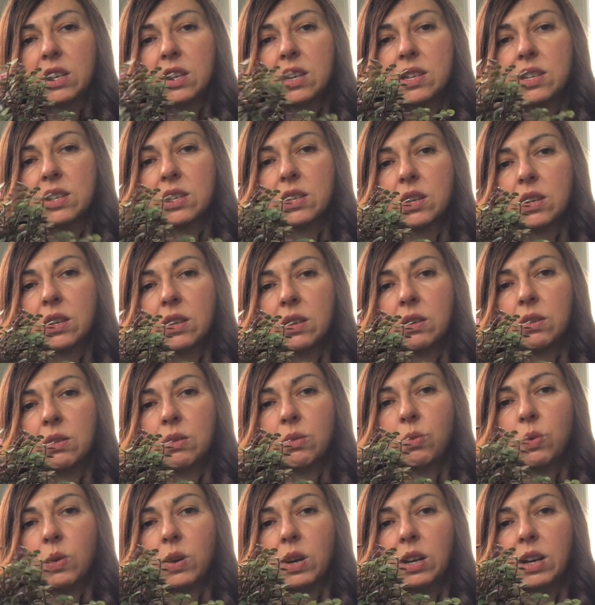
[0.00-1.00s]

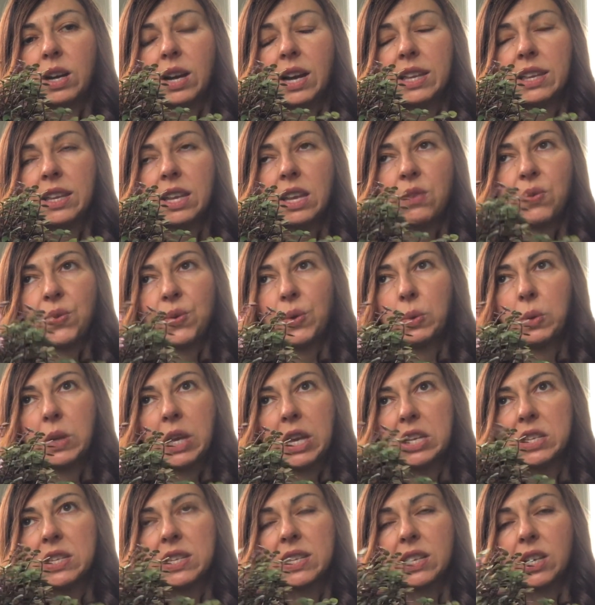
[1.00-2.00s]
So I think a few
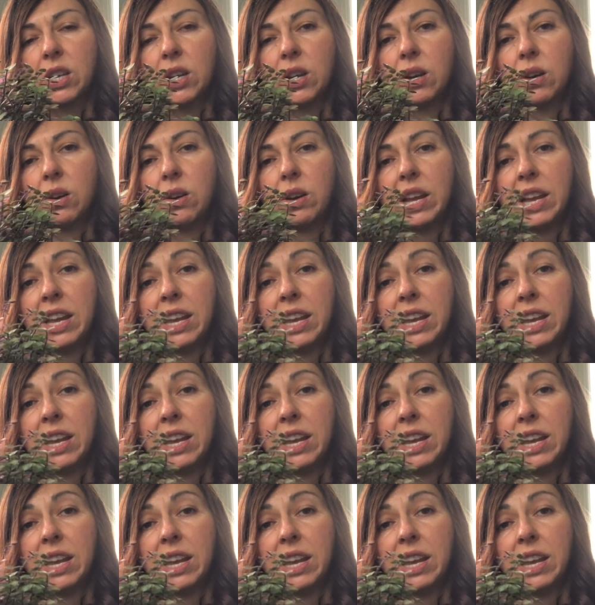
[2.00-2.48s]
days ago,